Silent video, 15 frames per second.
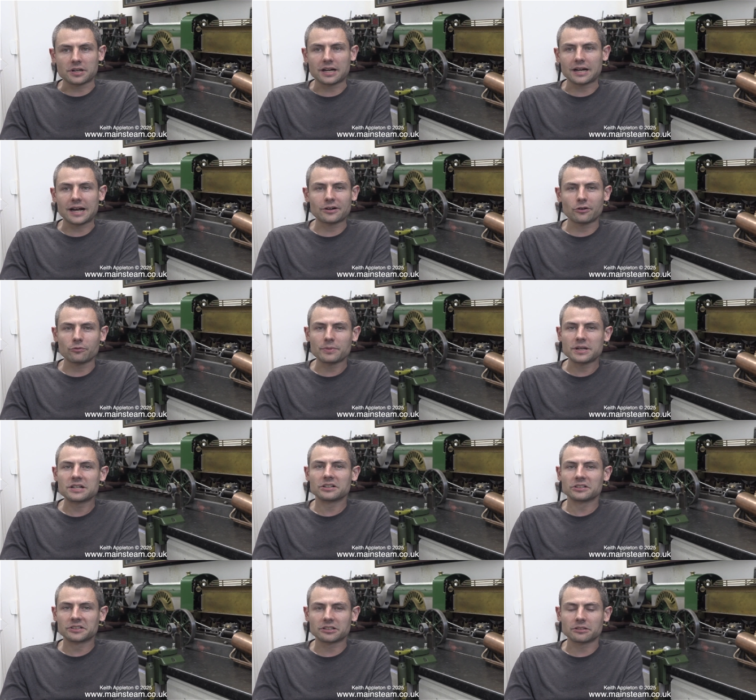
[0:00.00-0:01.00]
And I don't mean
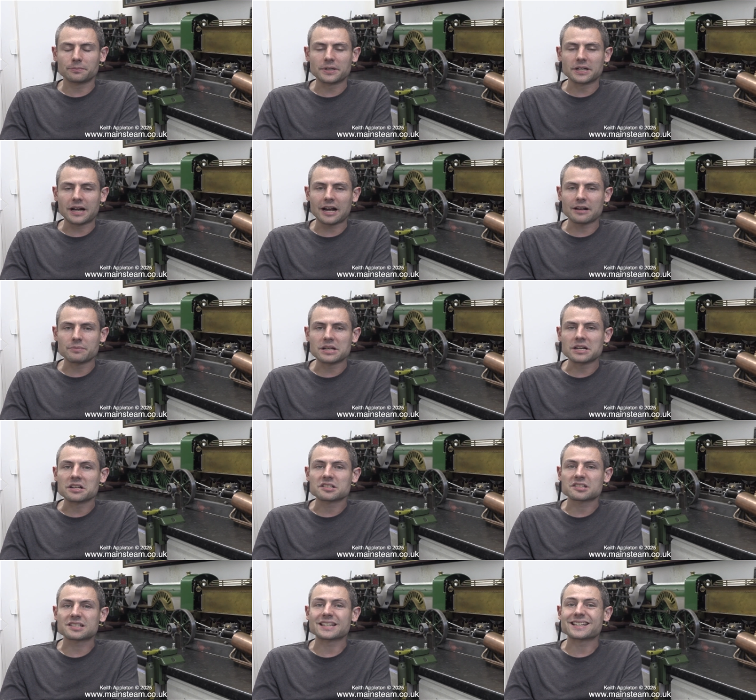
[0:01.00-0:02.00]
a little bit, I mean
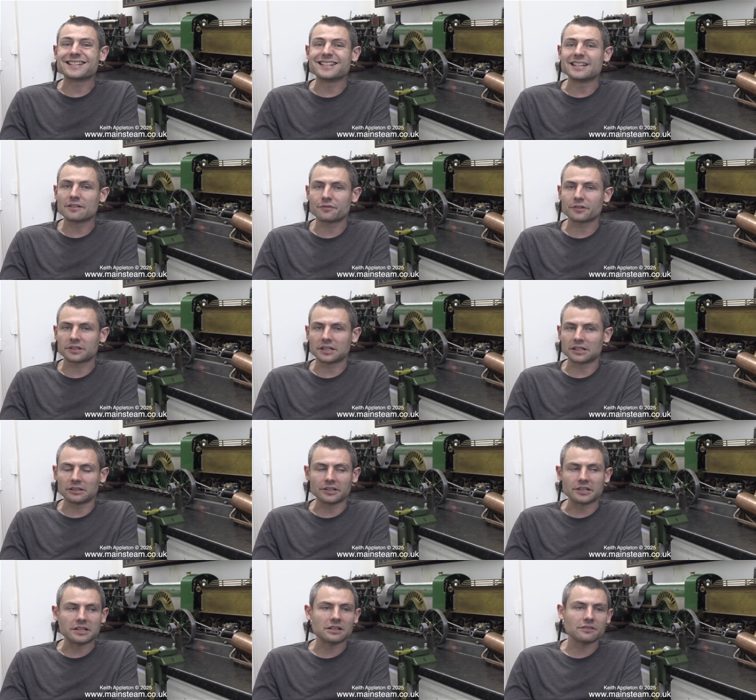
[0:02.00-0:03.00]

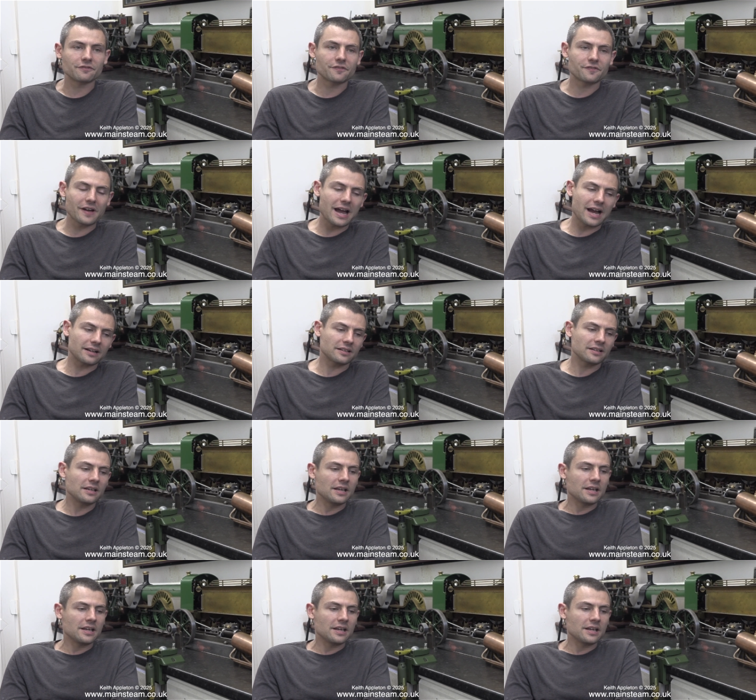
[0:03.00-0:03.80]
significantly. In fact,